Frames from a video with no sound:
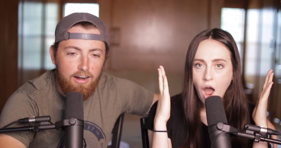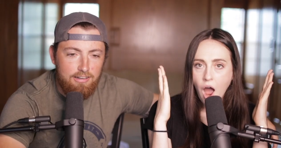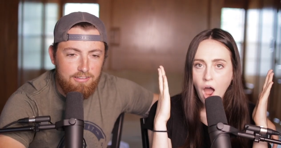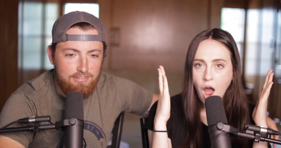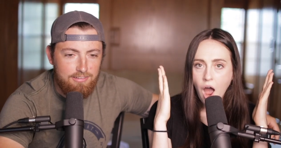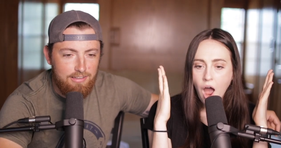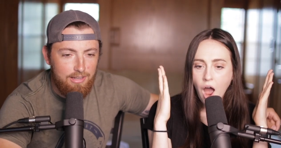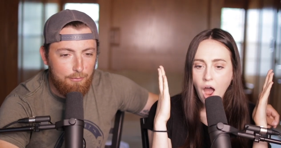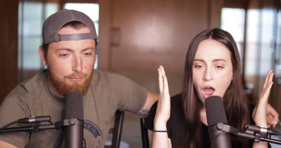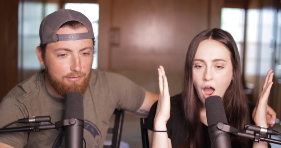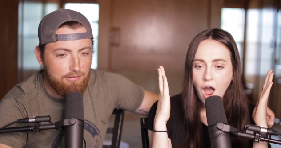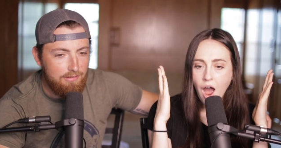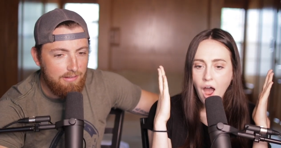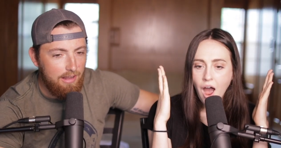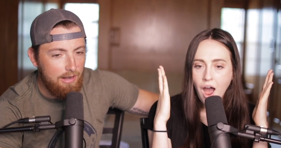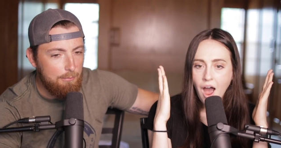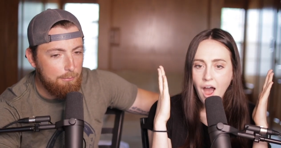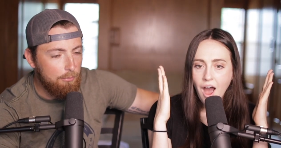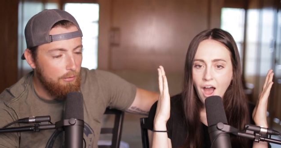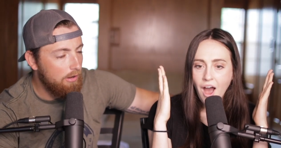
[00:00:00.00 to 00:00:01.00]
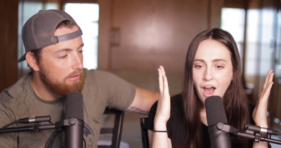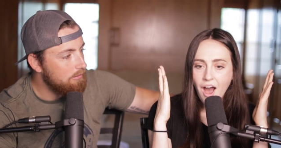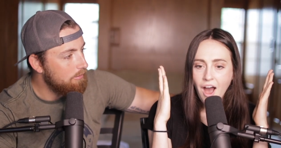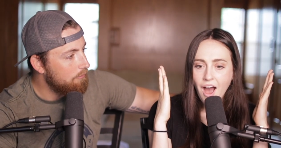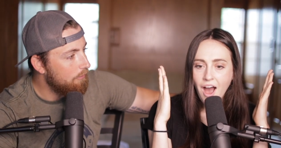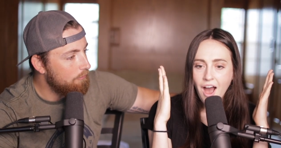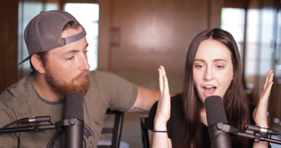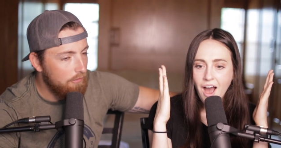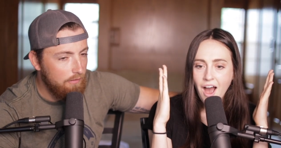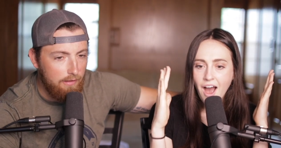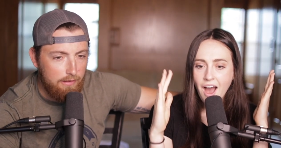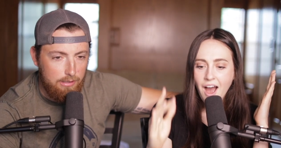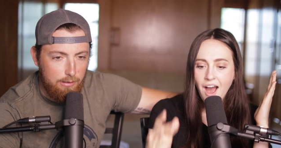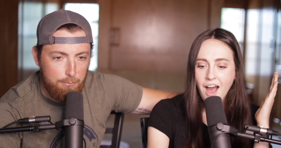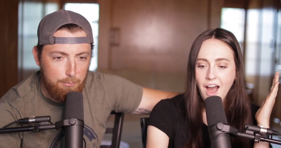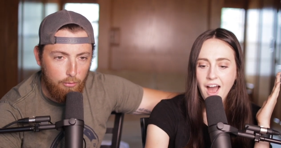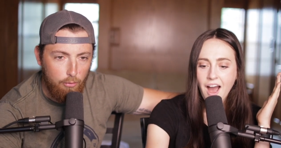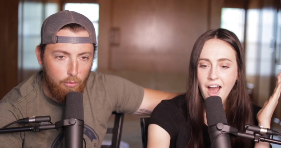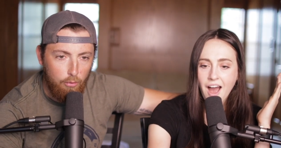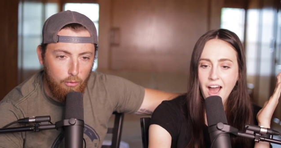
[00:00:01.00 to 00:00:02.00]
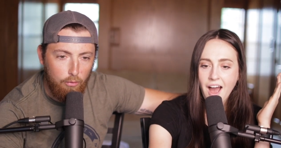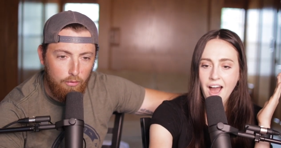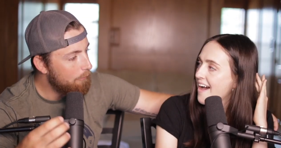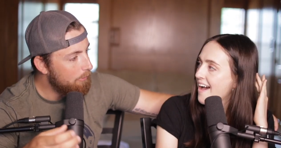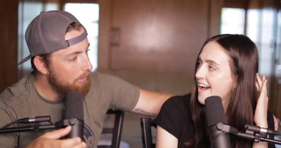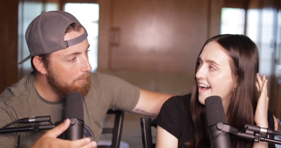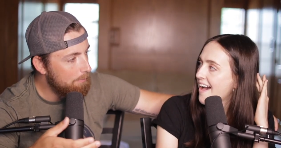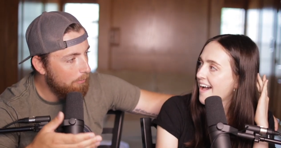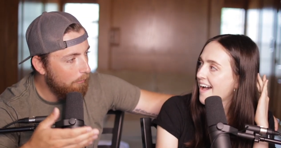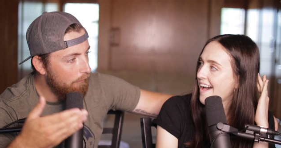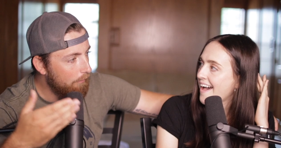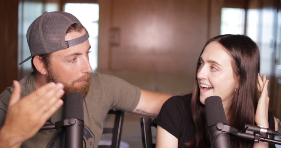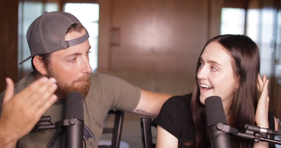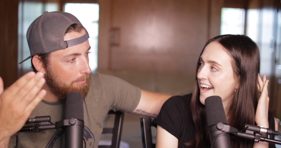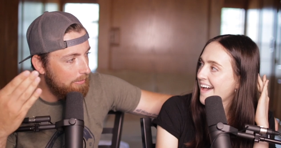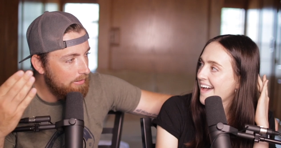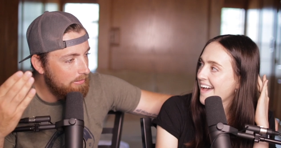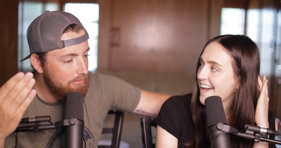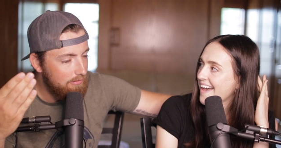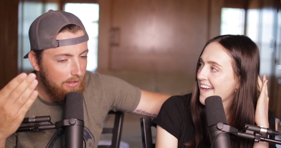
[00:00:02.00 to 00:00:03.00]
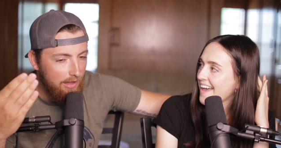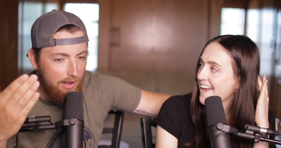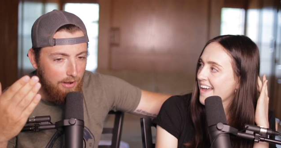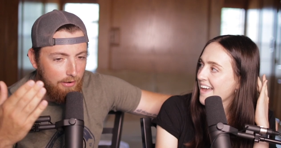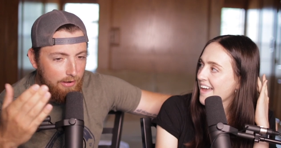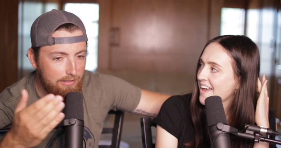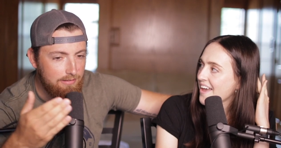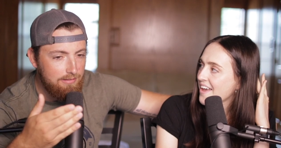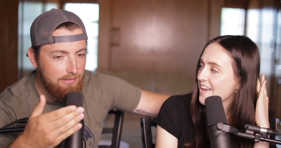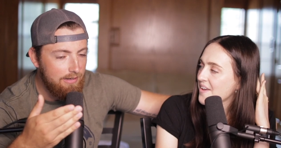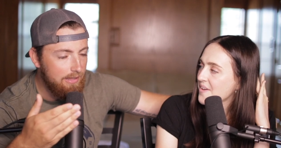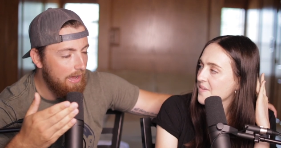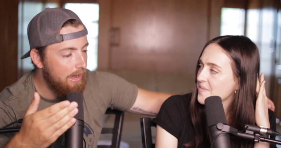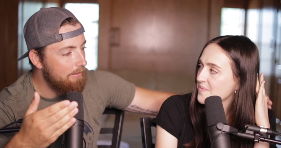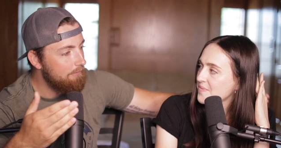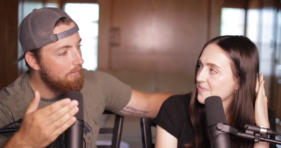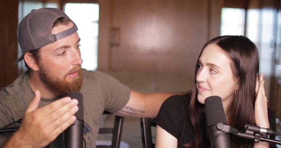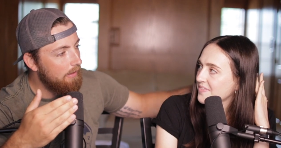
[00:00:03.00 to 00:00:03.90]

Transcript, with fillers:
Speaker 1: Honestly, that wasn't that impressive of a like a pull. When he pulled the pizza out, it didn't have